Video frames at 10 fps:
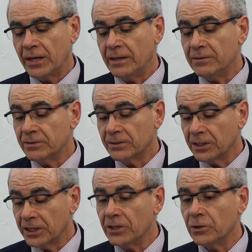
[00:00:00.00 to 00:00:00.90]
And
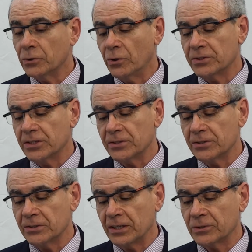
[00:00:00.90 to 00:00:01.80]
the key
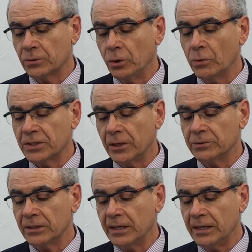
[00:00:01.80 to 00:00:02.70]
resources, just to close
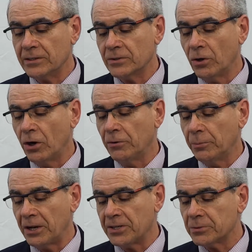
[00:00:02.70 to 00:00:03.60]
out, of
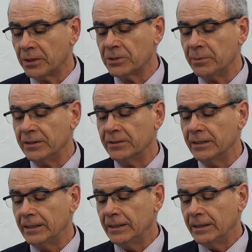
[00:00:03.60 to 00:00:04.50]
operations management
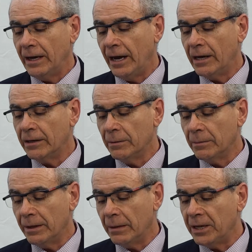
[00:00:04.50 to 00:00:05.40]

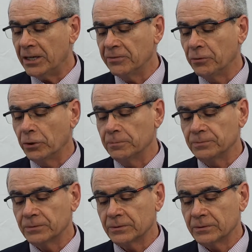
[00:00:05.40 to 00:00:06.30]
are mainly four.
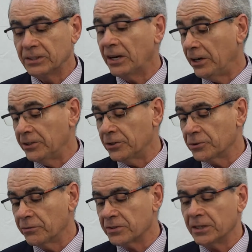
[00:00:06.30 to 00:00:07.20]
There are
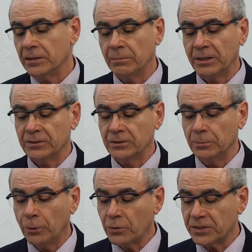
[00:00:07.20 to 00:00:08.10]
others, obviously, but
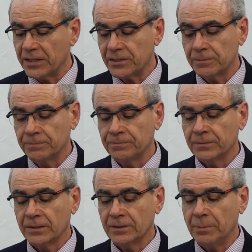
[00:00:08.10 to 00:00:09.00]
the process,
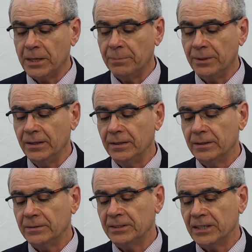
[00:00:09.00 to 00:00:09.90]
the people,
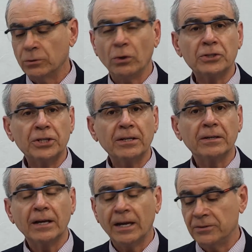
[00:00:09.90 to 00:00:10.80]
the technology,
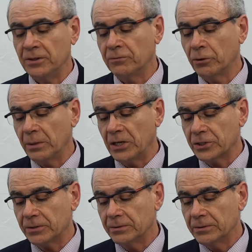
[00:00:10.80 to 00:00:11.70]
and the
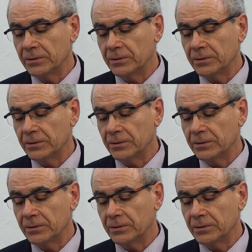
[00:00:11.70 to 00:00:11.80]
information.